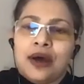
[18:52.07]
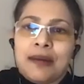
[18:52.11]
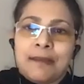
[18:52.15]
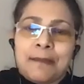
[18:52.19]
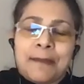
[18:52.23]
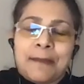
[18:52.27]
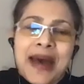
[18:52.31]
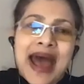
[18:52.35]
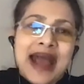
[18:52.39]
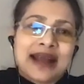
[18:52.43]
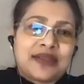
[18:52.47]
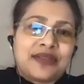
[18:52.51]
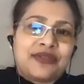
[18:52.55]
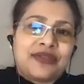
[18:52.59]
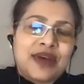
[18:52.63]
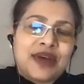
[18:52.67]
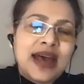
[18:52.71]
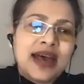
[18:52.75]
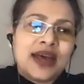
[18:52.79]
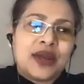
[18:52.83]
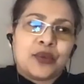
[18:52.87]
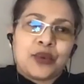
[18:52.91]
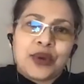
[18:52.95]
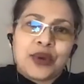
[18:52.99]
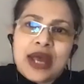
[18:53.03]
back
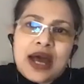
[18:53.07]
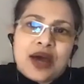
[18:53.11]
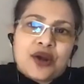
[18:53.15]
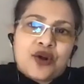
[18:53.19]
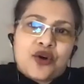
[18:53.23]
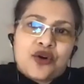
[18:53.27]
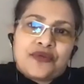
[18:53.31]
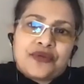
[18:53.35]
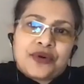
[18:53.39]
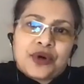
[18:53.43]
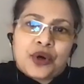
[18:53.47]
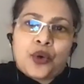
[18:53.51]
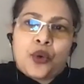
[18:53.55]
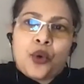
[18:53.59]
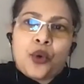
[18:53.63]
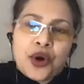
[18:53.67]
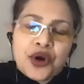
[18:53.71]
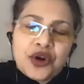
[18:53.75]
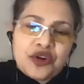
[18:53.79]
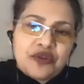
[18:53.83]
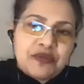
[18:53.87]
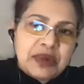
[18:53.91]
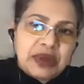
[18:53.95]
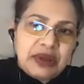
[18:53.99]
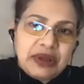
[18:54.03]
then we had over a
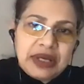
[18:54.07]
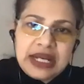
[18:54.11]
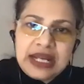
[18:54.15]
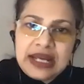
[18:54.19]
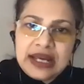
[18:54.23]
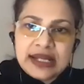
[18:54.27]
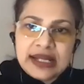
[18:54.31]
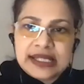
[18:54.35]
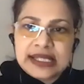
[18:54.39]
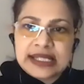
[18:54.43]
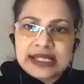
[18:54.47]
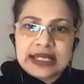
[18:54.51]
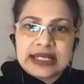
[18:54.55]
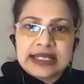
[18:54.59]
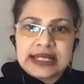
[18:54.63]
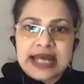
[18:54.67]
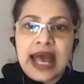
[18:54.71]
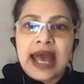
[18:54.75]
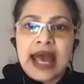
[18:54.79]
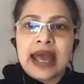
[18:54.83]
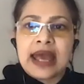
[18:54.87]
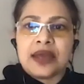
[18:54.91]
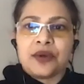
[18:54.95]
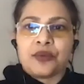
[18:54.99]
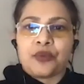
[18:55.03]
quarter million hits a
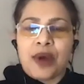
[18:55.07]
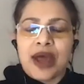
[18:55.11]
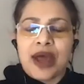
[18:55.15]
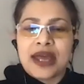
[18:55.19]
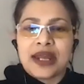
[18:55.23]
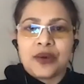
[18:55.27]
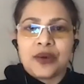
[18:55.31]
day, right?